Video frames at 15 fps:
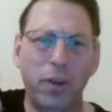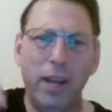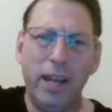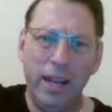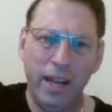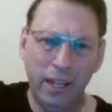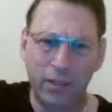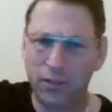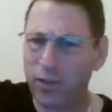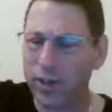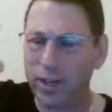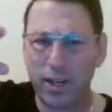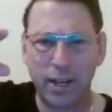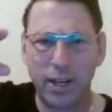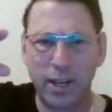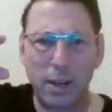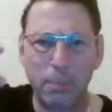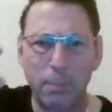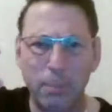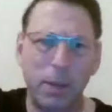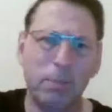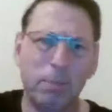its fucking
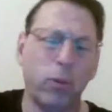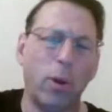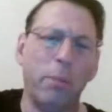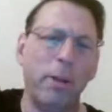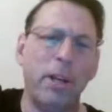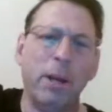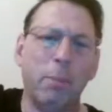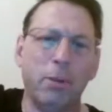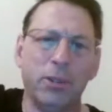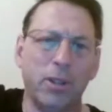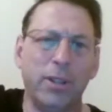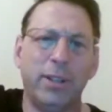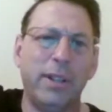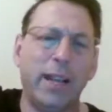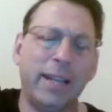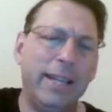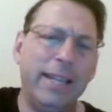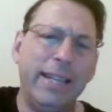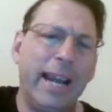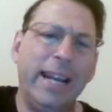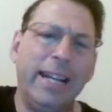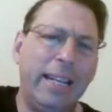employment numbers are like
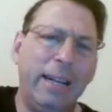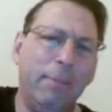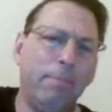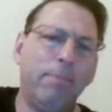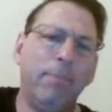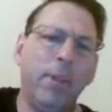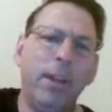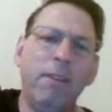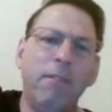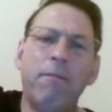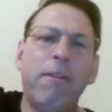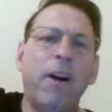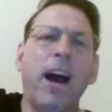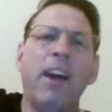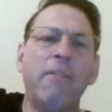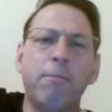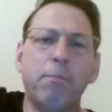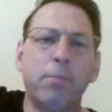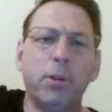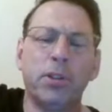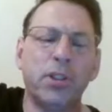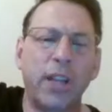
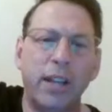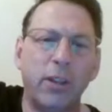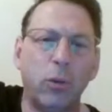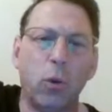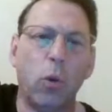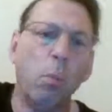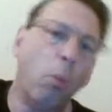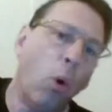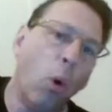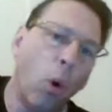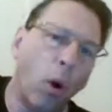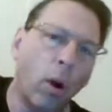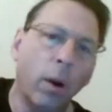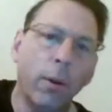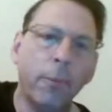95% or more,